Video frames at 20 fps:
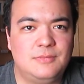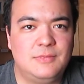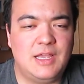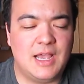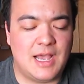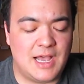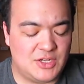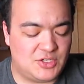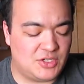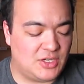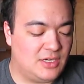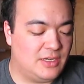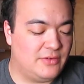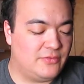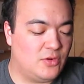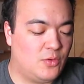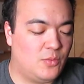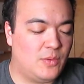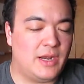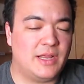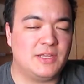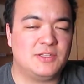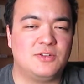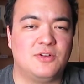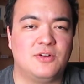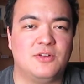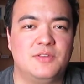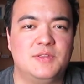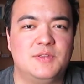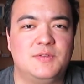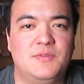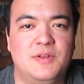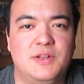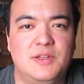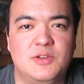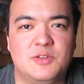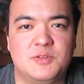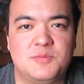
gosh, I don't even know when I started this video.